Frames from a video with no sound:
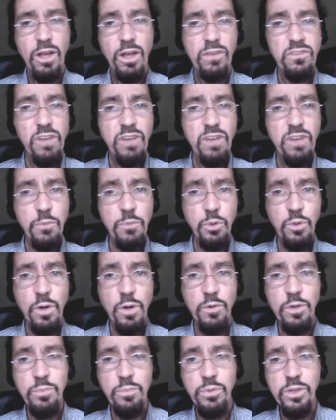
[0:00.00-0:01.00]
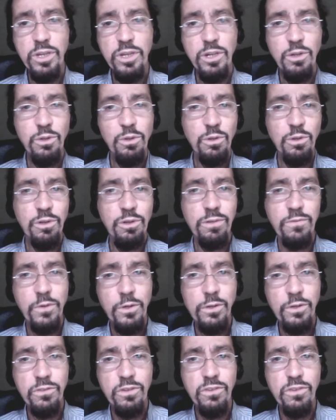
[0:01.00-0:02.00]
temporary political
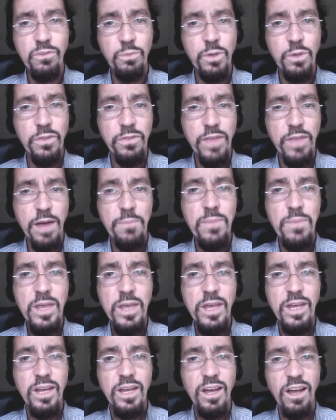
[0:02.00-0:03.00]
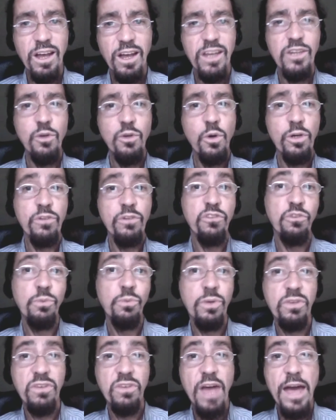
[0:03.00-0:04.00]
convergence with them in order to
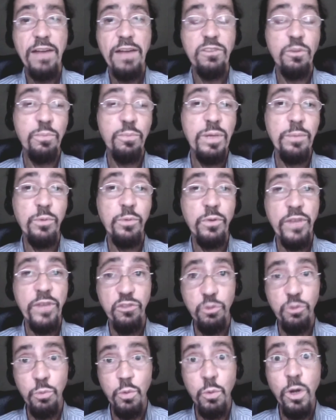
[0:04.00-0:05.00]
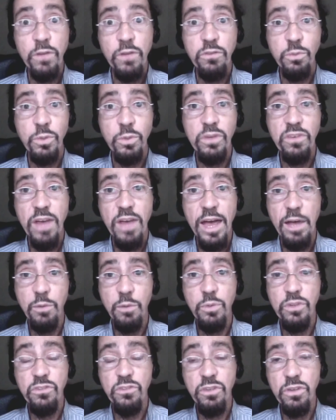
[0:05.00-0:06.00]
attack the people that you want to attack,
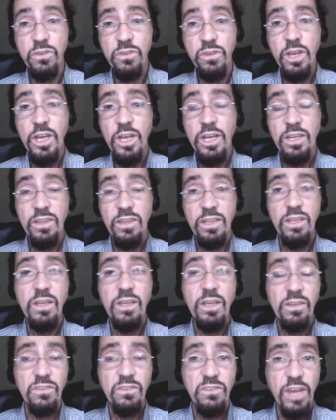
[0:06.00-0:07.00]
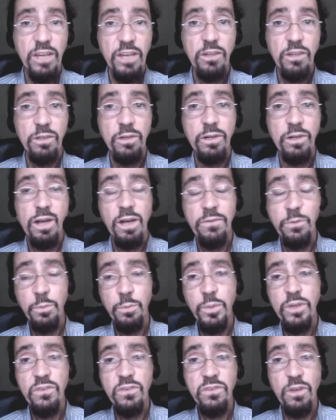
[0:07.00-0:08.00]
which is the secular
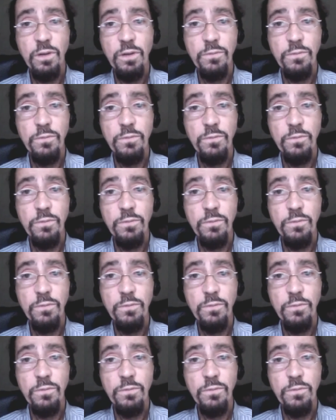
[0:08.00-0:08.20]
governments of